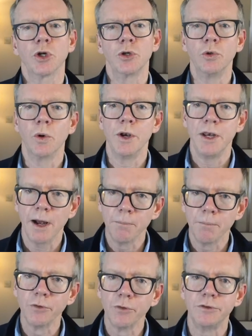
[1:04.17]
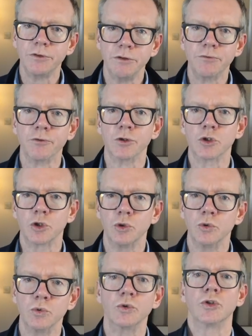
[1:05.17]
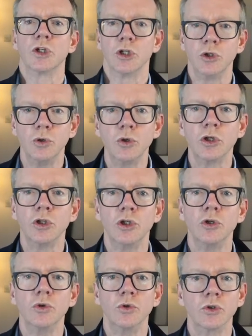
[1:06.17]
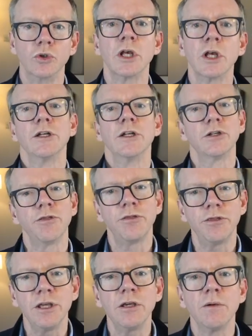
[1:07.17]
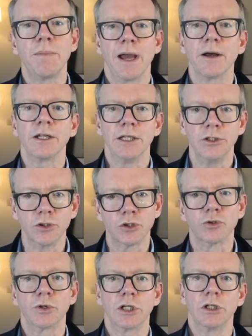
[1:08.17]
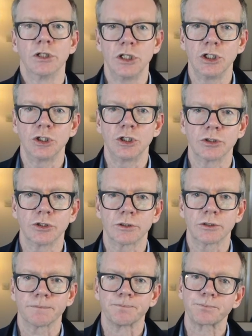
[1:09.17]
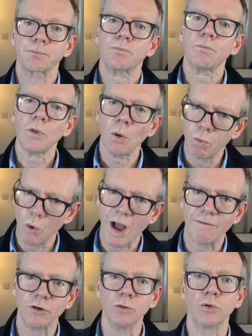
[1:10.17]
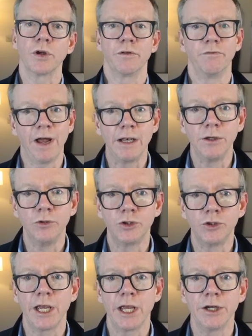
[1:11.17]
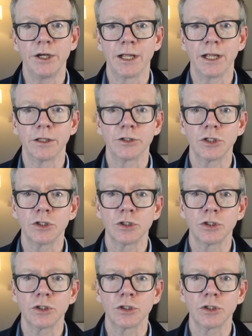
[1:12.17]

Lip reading: a number of different tools that you can use to think about industry conditions. We'll have a look at value chain analysis,